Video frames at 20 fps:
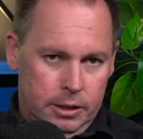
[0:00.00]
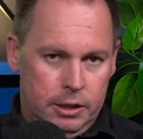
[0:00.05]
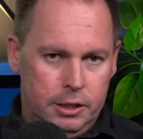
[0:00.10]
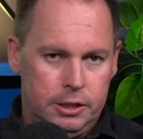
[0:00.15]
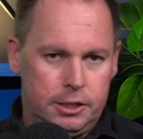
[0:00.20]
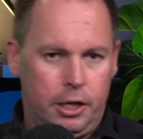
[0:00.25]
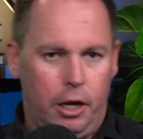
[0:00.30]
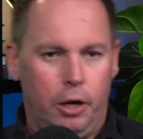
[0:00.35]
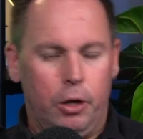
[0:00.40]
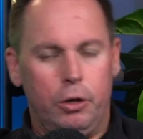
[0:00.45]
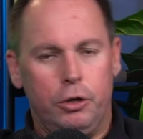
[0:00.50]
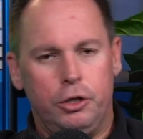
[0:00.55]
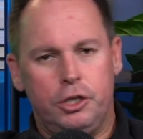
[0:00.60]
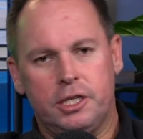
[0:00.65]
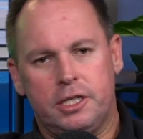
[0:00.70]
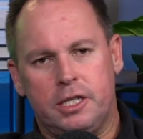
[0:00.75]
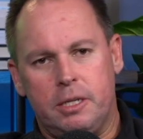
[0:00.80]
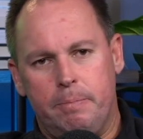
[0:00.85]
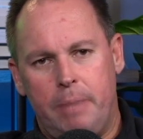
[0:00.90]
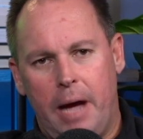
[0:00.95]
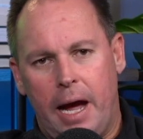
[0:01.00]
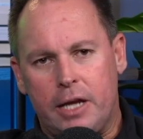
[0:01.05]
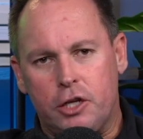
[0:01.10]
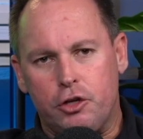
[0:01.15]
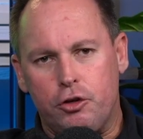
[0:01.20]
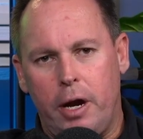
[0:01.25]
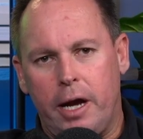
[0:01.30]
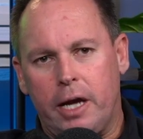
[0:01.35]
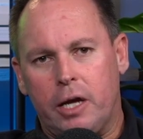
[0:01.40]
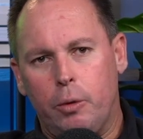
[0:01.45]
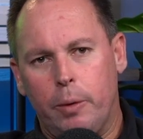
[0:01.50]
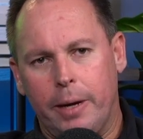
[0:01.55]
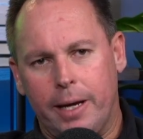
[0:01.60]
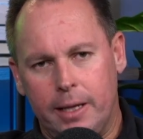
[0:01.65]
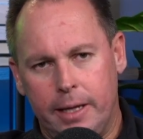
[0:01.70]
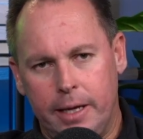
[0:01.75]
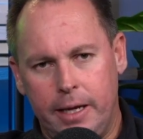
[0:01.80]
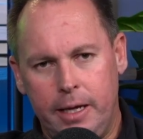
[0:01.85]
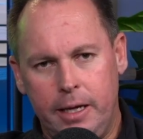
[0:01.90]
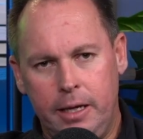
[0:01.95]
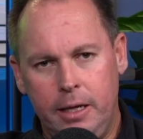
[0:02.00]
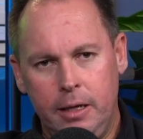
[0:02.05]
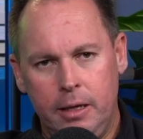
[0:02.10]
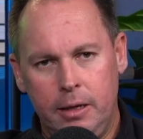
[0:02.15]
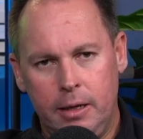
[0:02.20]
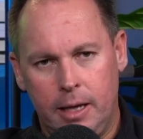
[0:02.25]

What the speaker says: So just to backtrack quickly,